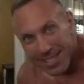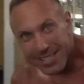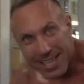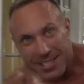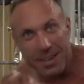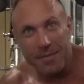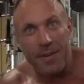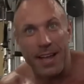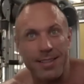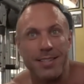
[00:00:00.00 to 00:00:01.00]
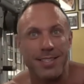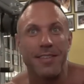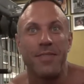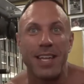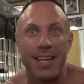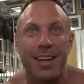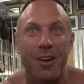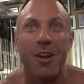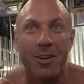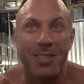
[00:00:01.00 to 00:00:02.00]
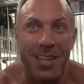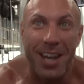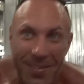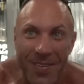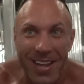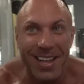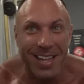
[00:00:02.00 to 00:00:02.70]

This is actually the fattest I've been in a long time.